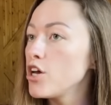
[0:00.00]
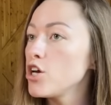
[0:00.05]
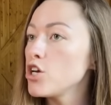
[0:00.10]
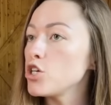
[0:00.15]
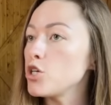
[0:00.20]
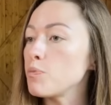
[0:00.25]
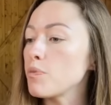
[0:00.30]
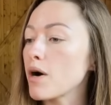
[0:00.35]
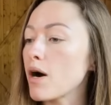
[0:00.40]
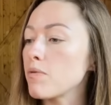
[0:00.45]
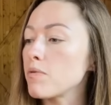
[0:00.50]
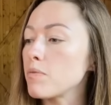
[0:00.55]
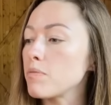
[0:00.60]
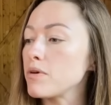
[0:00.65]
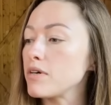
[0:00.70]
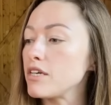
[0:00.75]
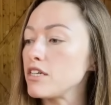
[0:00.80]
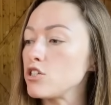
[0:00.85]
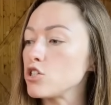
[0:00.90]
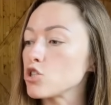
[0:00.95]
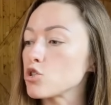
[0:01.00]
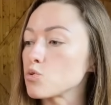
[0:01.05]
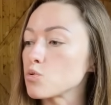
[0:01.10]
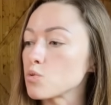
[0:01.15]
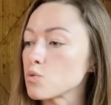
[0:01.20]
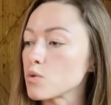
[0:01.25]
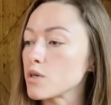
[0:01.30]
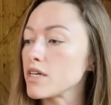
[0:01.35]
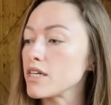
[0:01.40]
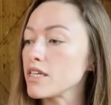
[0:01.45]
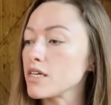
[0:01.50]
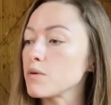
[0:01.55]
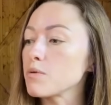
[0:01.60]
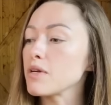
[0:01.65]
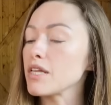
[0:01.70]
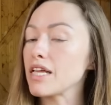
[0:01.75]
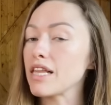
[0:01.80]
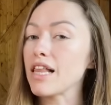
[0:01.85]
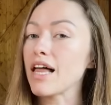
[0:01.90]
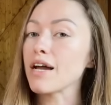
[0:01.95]
You probably just really
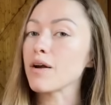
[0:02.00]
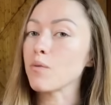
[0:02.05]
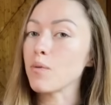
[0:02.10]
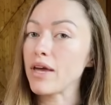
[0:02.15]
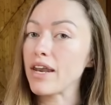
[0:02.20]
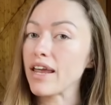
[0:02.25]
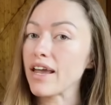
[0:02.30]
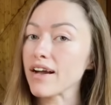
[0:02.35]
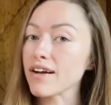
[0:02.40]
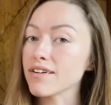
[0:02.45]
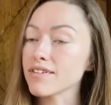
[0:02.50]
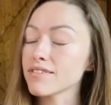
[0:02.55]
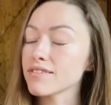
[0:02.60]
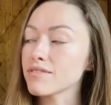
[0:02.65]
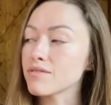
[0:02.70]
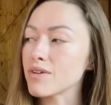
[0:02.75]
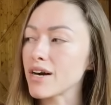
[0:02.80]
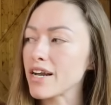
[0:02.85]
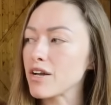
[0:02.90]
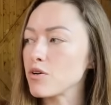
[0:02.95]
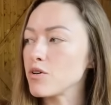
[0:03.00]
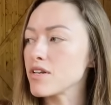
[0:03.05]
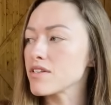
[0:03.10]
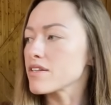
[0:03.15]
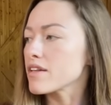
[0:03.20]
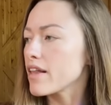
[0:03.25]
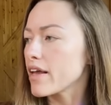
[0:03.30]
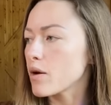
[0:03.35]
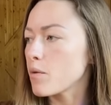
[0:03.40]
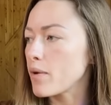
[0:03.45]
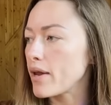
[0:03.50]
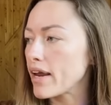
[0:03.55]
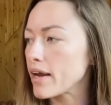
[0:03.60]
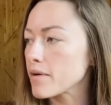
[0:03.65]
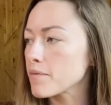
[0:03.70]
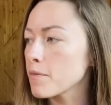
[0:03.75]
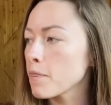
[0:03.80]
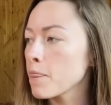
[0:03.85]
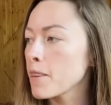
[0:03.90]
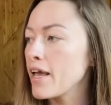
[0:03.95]
like winning, right? Who doesn't like winning?